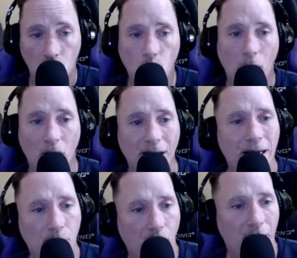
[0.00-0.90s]
Well,
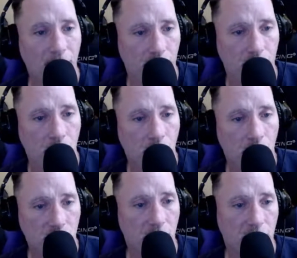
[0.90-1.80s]
anybody that
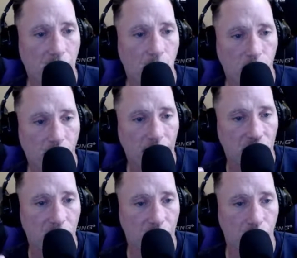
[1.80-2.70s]
says, hey, we'd like to
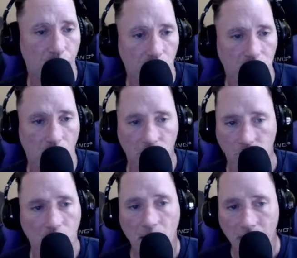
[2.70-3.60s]
see these bills come
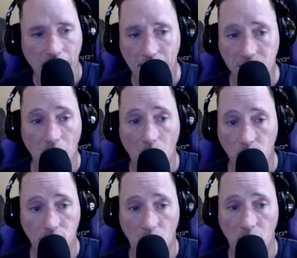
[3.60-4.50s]
through. He's not
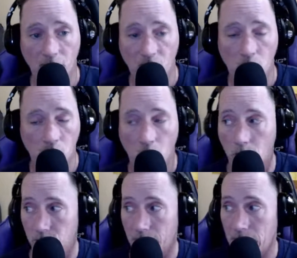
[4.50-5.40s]
returning phone
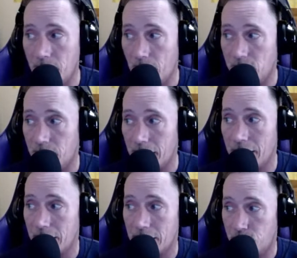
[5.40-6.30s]
calls or emails to
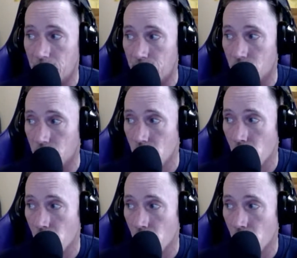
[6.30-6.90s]
any of these people.